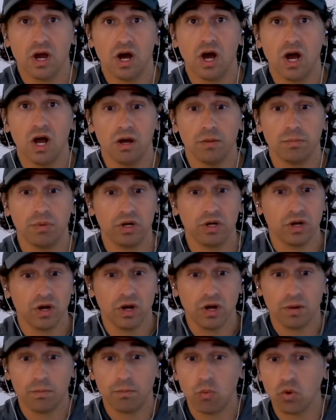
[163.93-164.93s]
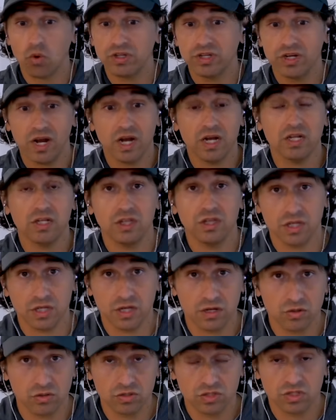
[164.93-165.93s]
But more than anything
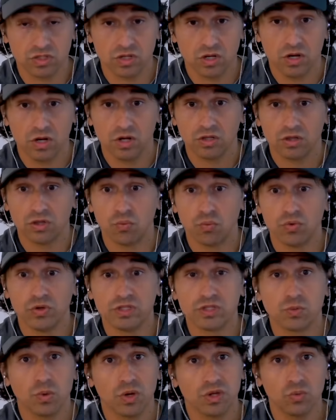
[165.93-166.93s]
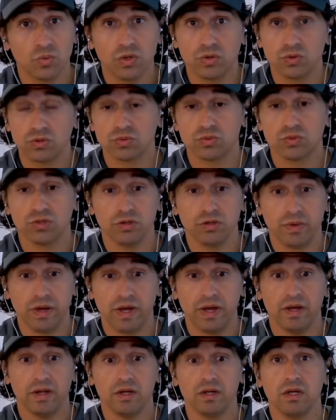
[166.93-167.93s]
else, the reason why the week was really
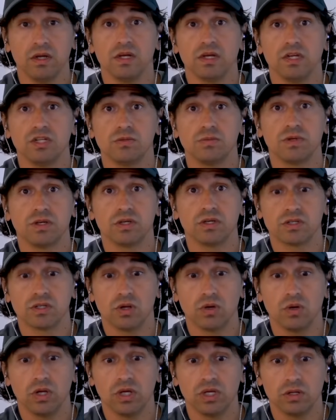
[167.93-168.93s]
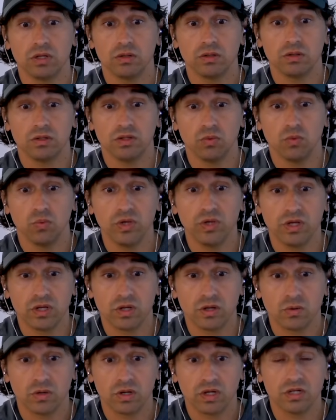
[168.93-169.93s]
bad is because the
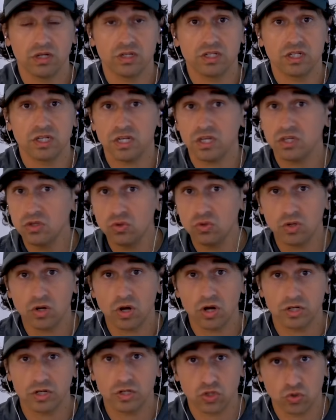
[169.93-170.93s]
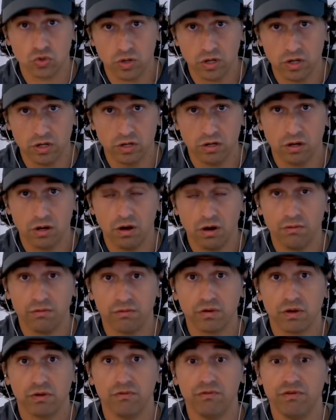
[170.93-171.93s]
week continued on a trend
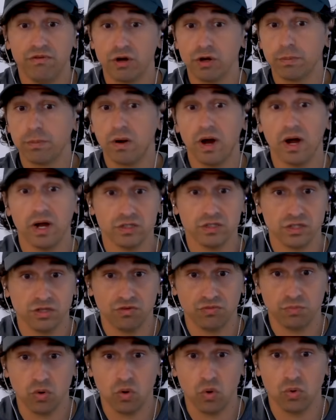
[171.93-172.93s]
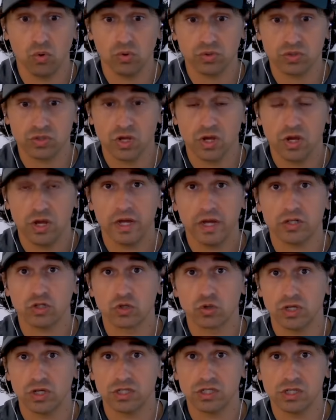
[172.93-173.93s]
of very positive polls and
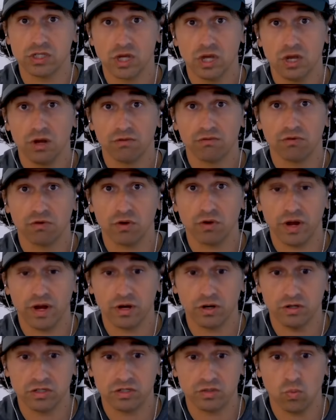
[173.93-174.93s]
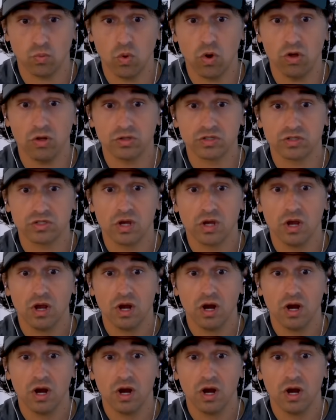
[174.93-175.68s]
trends for Harris and Walz.